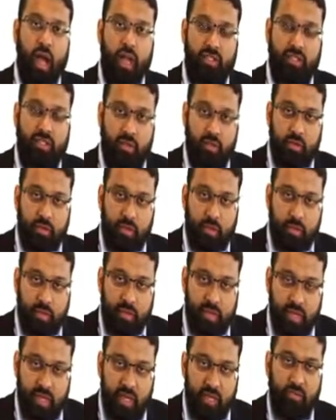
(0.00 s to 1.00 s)
as
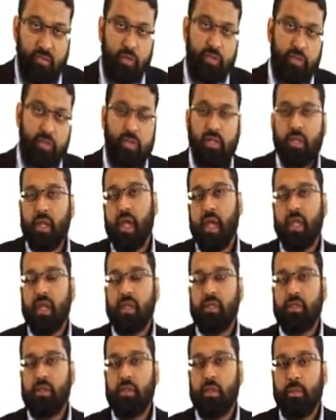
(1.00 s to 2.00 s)
believers and
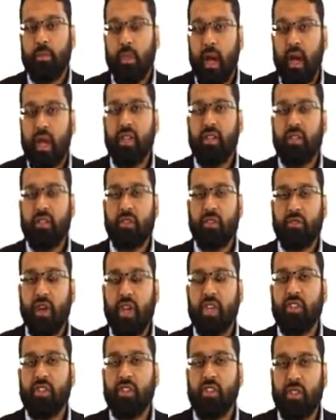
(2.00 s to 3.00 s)
as pious and
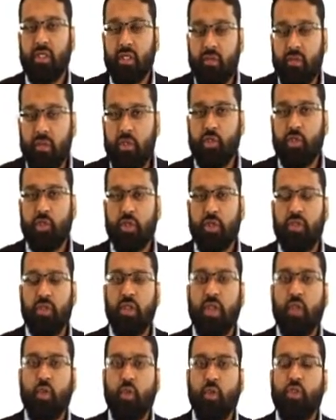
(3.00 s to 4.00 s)
righteous
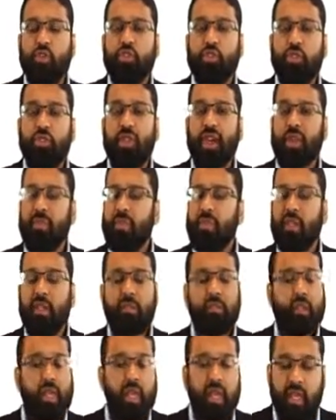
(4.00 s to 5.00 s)
individuals, we should not
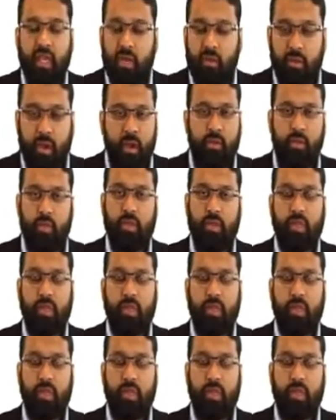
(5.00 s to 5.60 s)
be playing around